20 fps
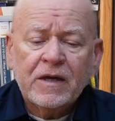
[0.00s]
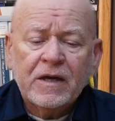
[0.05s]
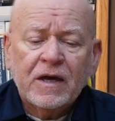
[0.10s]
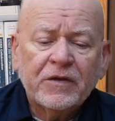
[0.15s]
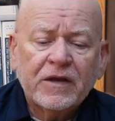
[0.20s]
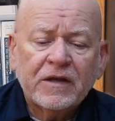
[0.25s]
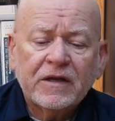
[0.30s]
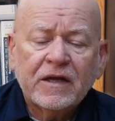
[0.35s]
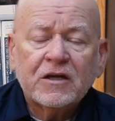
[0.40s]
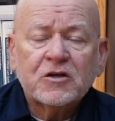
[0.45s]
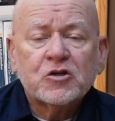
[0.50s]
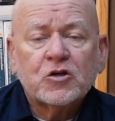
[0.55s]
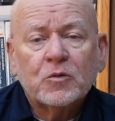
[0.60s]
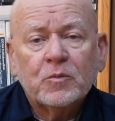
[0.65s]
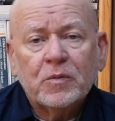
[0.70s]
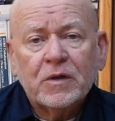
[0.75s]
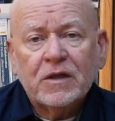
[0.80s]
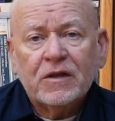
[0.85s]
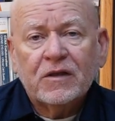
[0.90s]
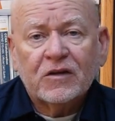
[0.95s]
then that
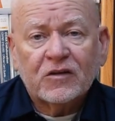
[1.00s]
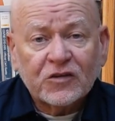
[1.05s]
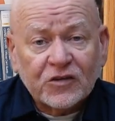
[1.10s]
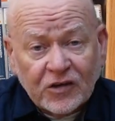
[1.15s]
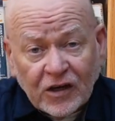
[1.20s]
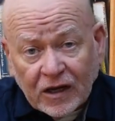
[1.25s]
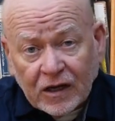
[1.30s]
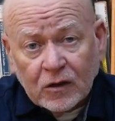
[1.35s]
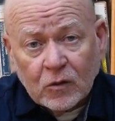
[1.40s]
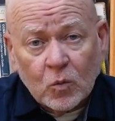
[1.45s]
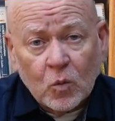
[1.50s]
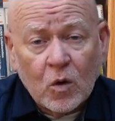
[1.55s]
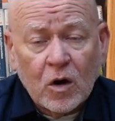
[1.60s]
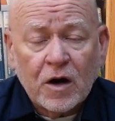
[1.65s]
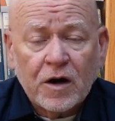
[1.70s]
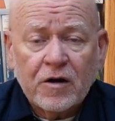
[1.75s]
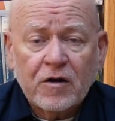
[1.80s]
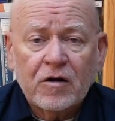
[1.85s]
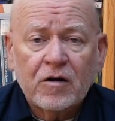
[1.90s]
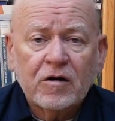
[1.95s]
should be the second
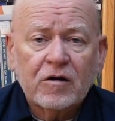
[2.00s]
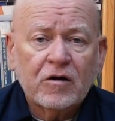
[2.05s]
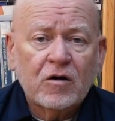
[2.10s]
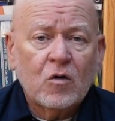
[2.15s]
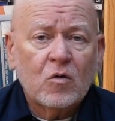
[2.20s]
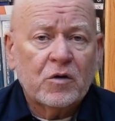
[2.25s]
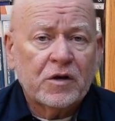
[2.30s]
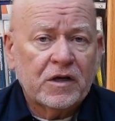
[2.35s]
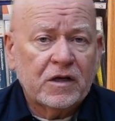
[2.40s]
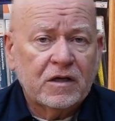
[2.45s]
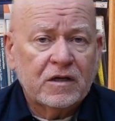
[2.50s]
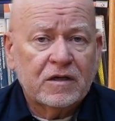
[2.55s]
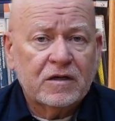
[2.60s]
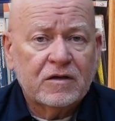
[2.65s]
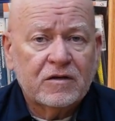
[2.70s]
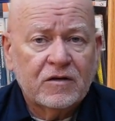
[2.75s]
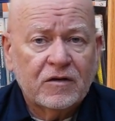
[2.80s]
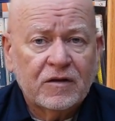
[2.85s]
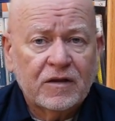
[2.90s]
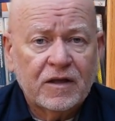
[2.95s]
wire going
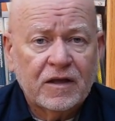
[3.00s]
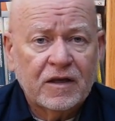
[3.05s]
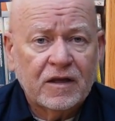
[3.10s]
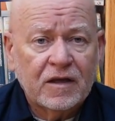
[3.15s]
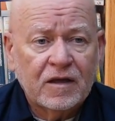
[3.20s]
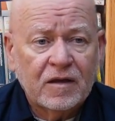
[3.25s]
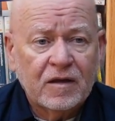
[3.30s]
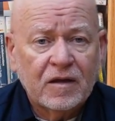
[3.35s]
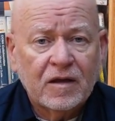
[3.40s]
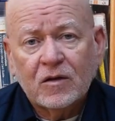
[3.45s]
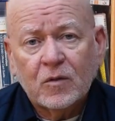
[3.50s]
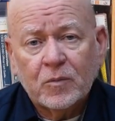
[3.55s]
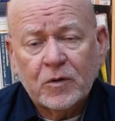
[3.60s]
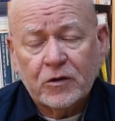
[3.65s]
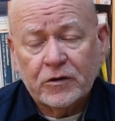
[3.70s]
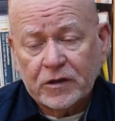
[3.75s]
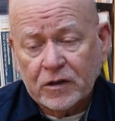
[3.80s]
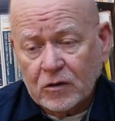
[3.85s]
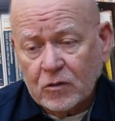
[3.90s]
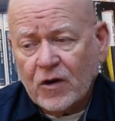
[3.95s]
into the, the
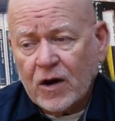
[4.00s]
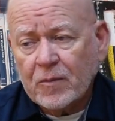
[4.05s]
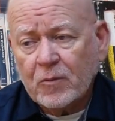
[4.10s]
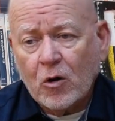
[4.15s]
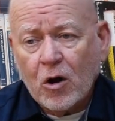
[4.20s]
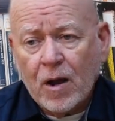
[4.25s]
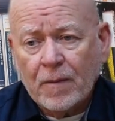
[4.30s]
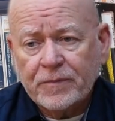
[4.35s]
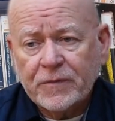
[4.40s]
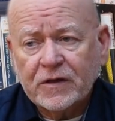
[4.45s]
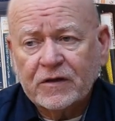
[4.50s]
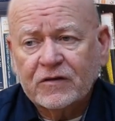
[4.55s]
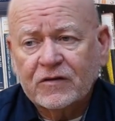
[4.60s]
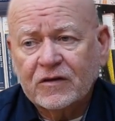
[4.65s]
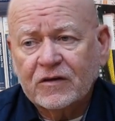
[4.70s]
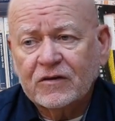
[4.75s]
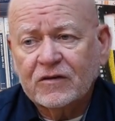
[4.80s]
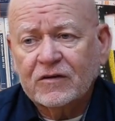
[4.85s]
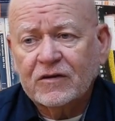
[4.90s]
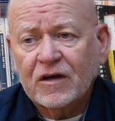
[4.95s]
building. Fiber optics
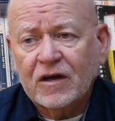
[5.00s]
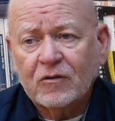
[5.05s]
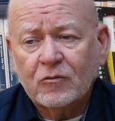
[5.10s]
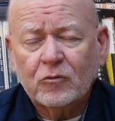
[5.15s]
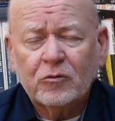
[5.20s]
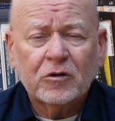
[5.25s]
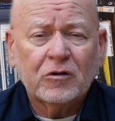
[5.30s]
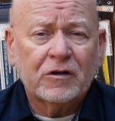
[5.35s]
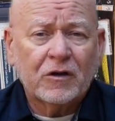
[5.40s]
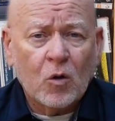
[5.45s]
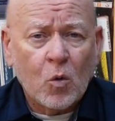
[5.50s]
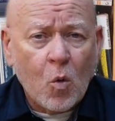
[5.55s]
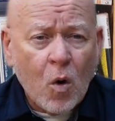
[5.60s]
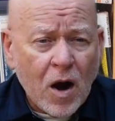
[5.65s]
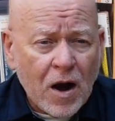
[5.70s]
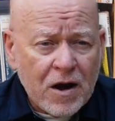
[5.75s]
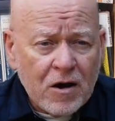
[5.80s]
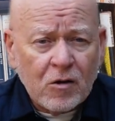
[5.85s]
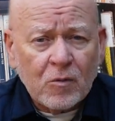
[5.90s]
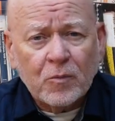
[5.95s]
is not really a
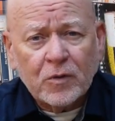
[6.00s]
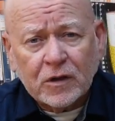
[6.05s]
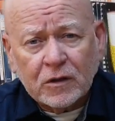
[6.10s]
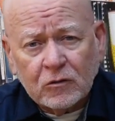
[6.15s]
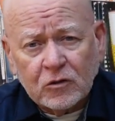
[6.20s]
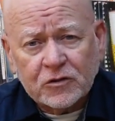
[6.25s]
wire, but it